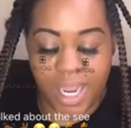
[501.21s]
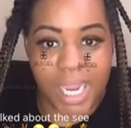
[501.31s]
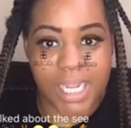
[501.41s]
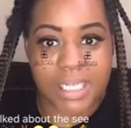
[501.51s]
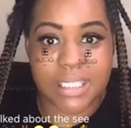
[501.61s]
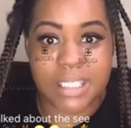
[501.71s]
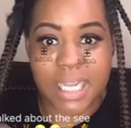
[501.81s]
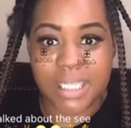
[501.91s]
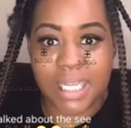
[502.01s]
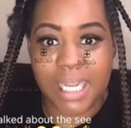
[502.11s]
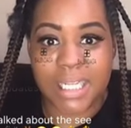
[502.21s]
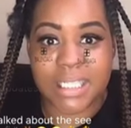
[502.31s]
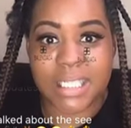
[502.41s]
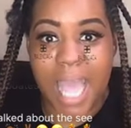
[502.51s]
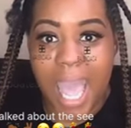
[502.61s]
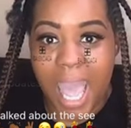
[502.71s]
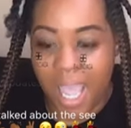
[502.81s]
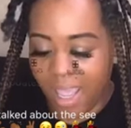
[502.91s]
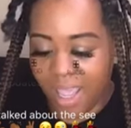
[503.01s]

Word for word: he's this, he's that,